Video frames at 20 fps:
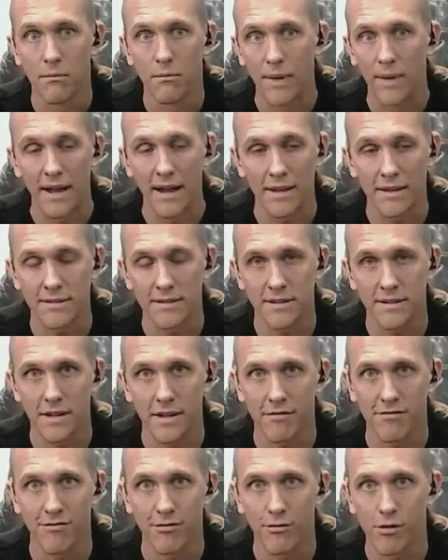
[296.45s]

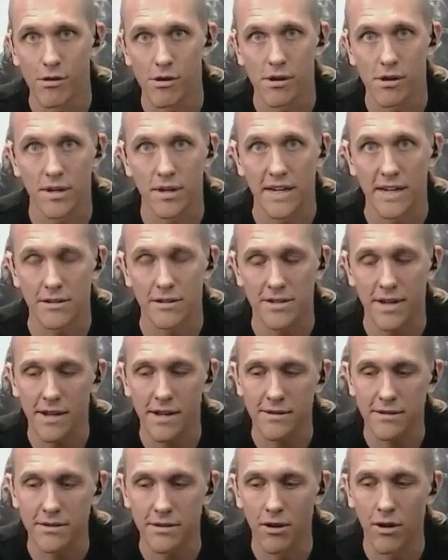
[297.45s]
balancing for gear
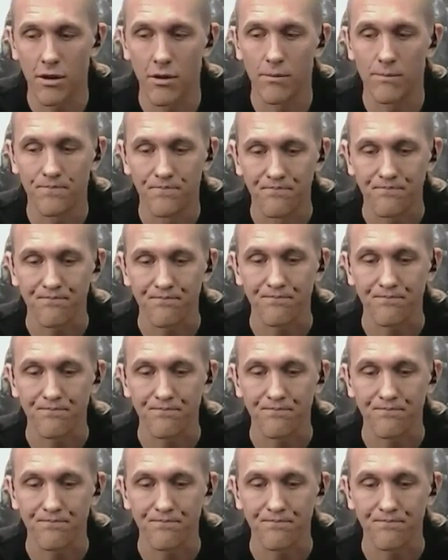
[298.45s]
sets. So